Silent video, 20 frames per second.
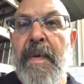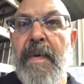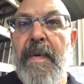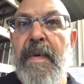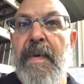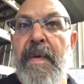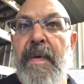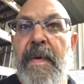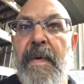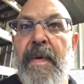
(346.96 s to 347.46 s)

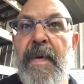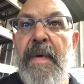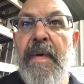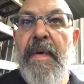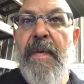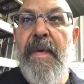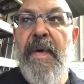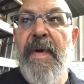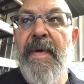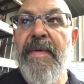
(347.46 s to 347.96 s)

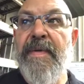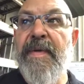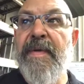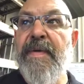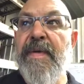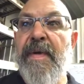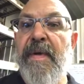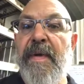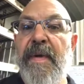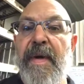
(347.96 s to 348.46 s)
what else
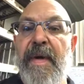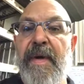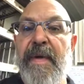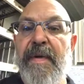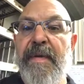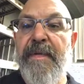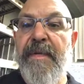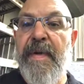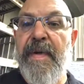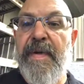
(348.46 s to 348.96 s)
is going on
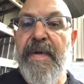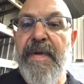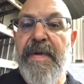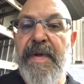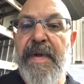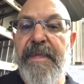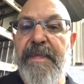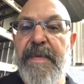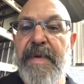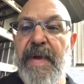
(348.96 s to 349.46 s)
over at the
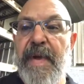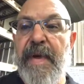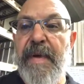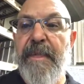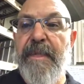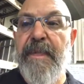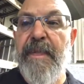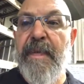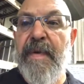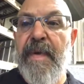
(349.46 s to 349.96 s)
Jeep shop?
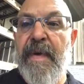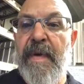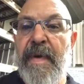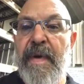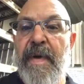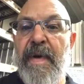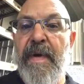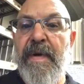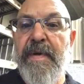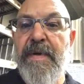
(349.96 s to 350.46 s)

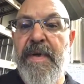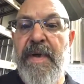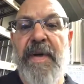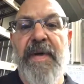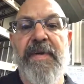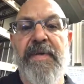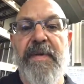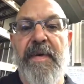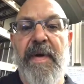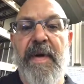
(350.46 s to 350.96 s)

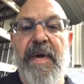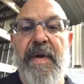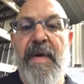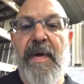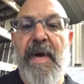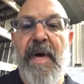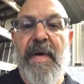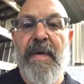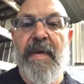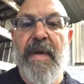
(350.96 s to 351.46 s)
Sean's running
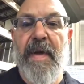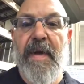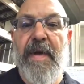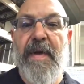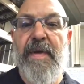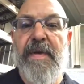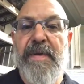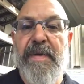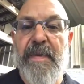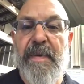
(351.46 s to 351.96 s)
around like
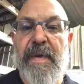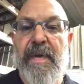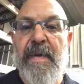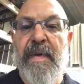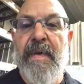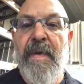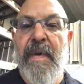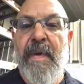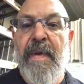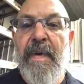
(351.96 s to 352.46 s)
usual.
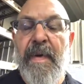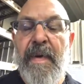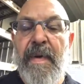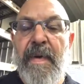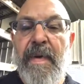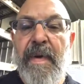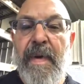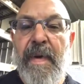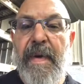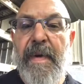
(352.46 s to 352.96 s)

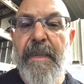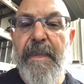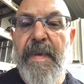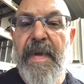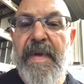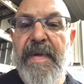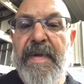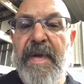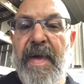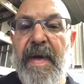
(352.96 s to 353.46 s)

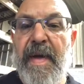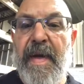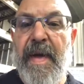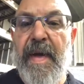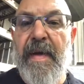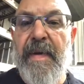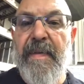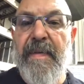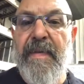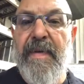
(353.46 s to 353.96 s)
He's kind
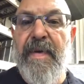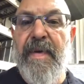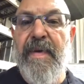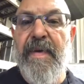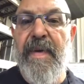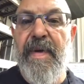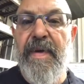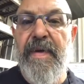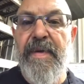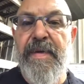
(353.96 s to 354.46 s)
of
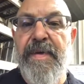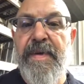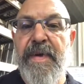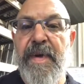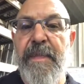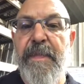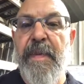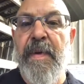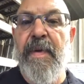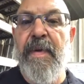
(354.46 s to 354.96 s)
doing
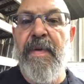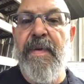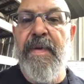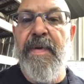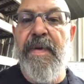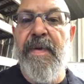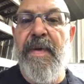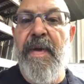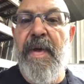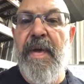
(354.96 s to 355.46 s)
triple
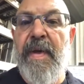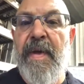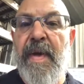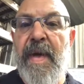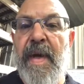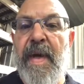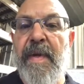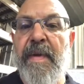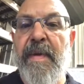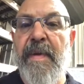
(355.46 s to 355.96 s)
duty
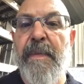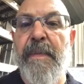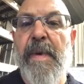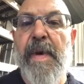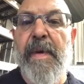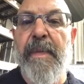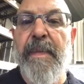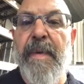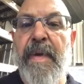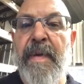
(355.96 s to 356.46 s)
at the
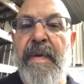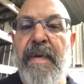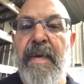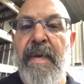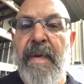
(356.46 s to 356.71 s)
moment.